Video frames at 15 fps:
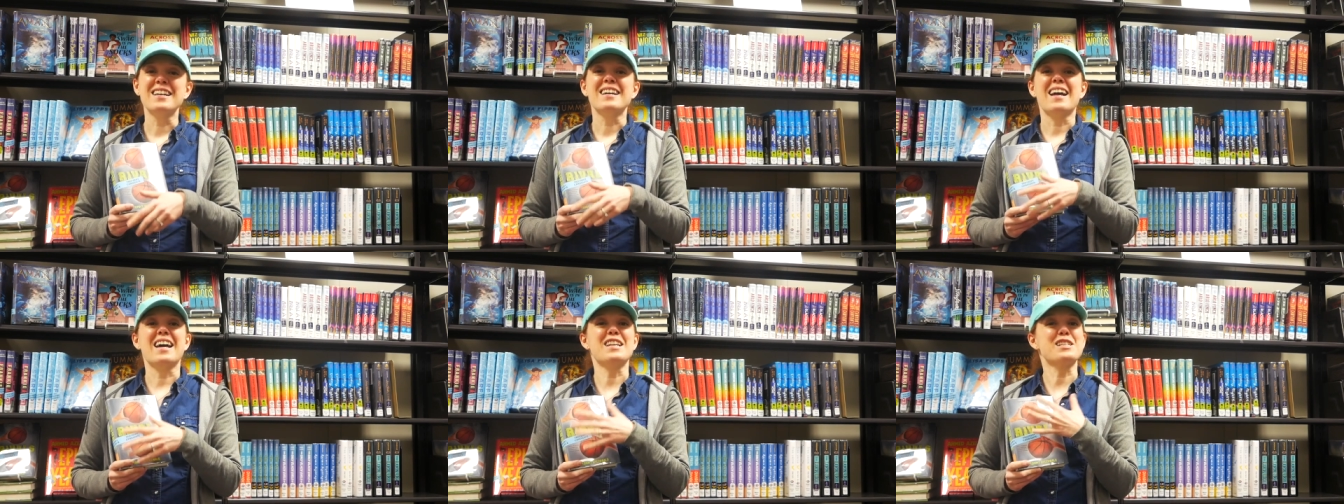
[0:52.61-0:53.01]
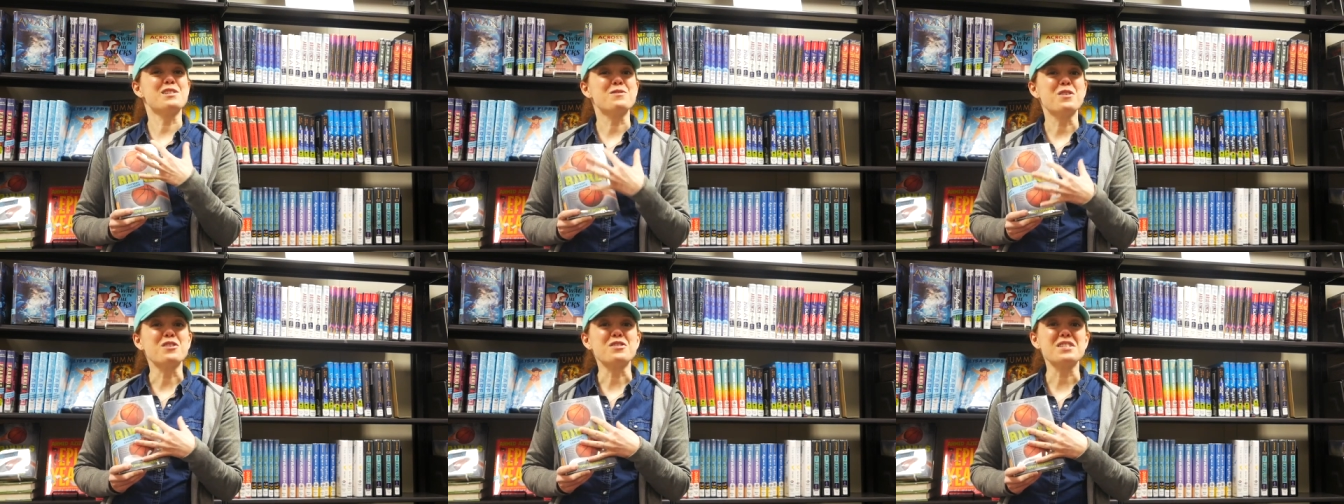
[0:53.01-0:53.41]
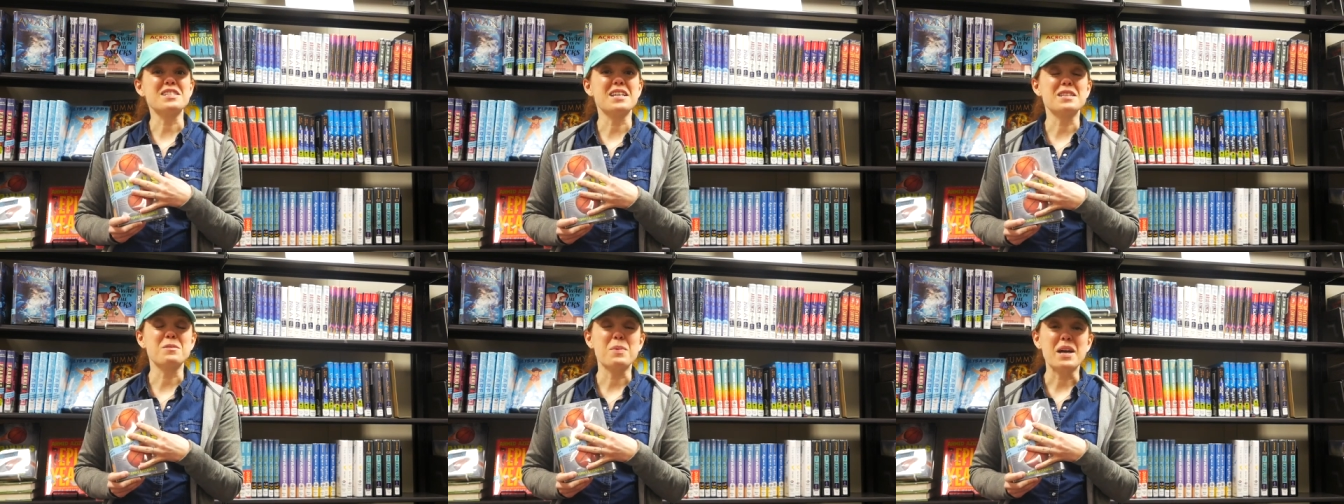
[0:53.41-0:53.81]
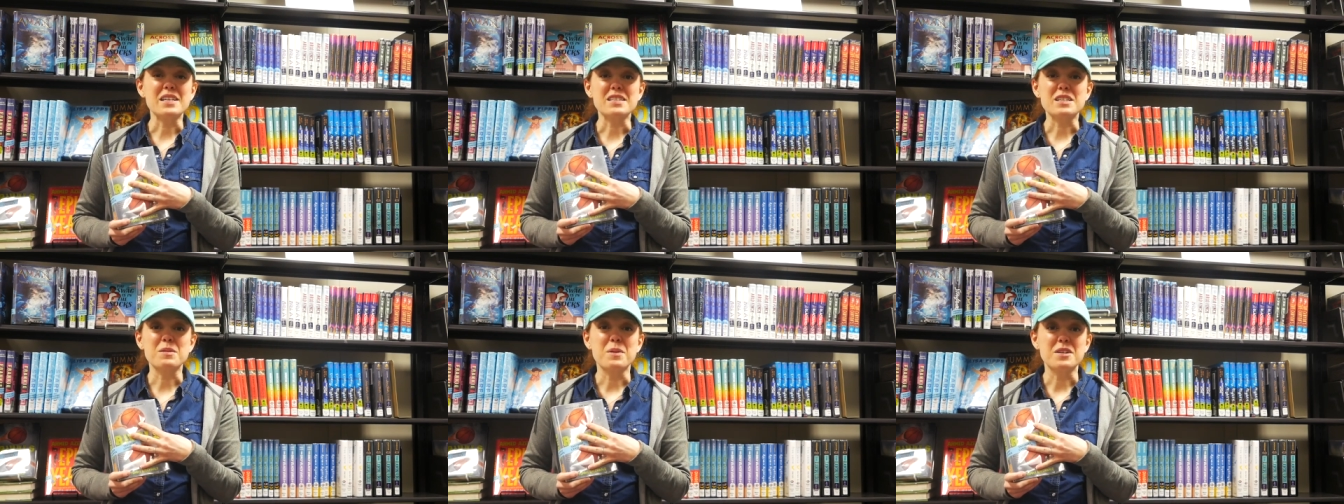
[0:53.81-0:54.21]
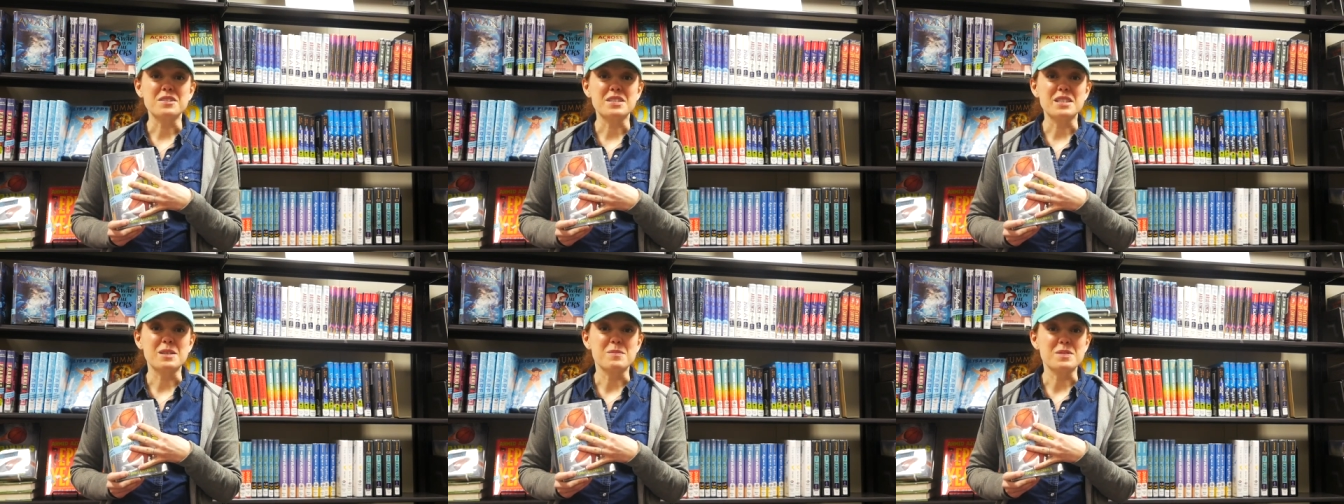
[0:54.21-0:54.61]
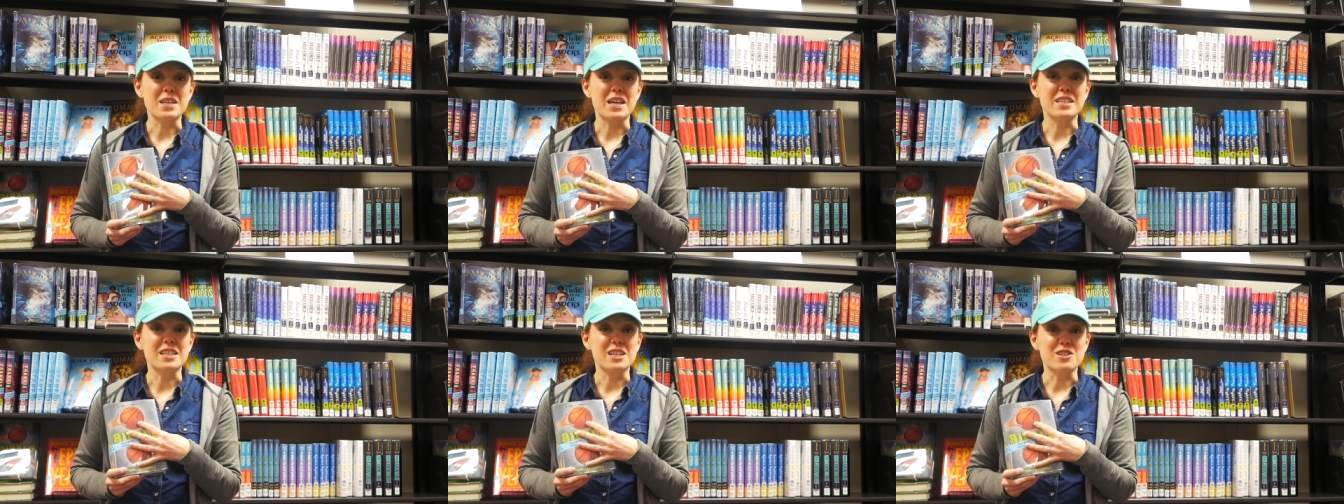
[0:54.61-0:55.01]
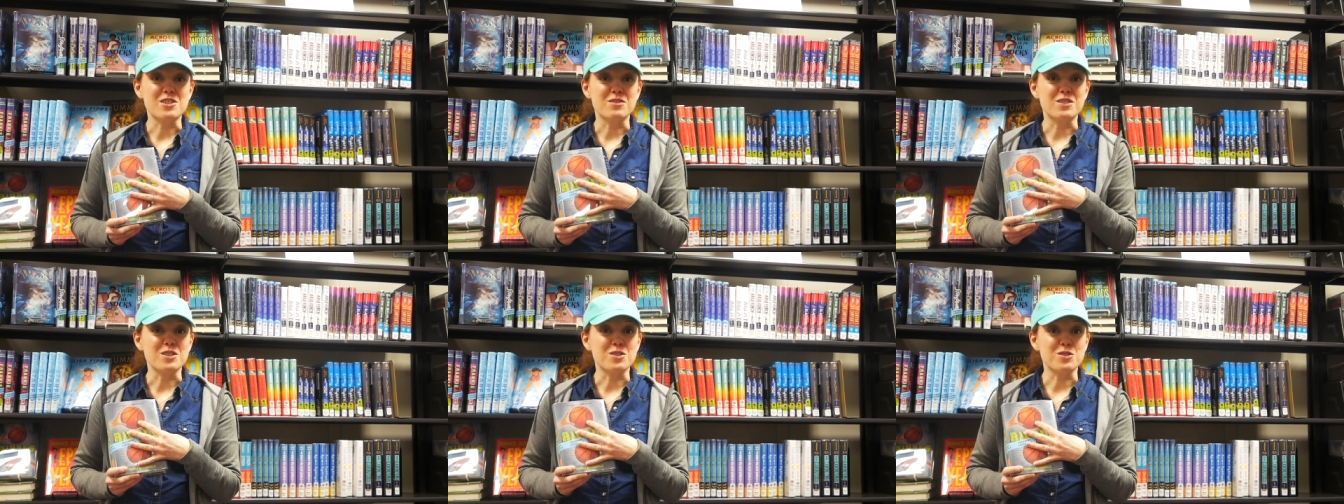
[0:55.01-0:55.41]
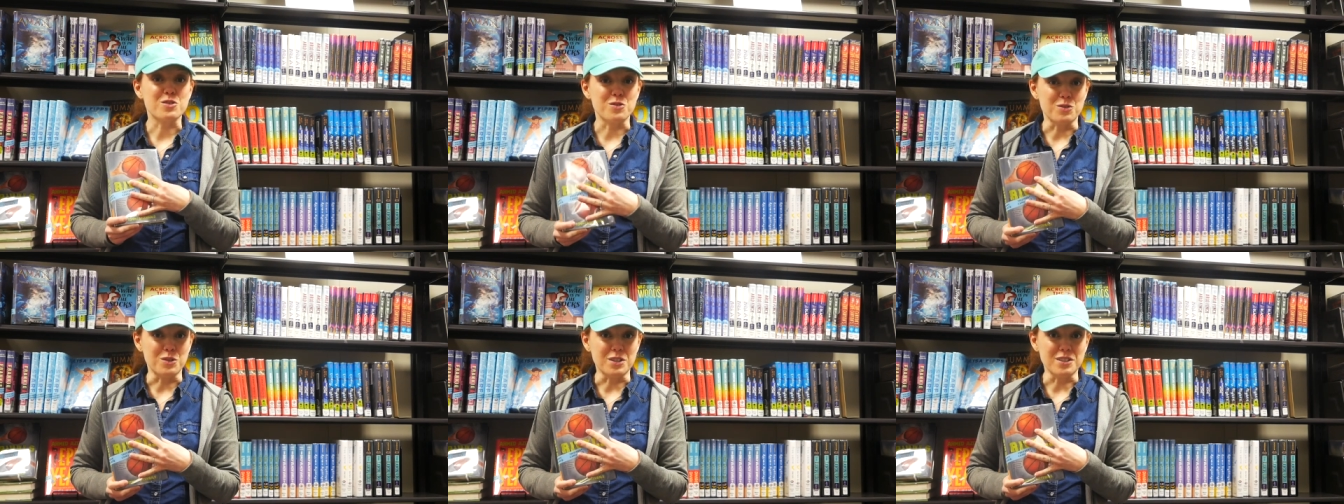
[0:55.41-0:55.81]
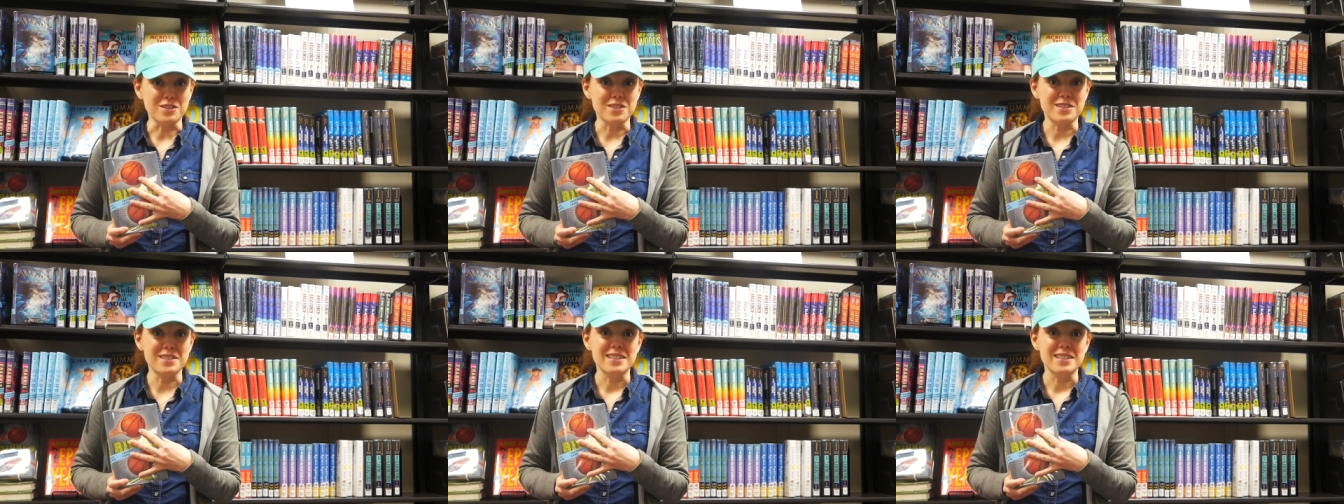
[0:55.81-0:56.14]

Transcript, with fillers: and it's focused on the basketball teams at each of the schools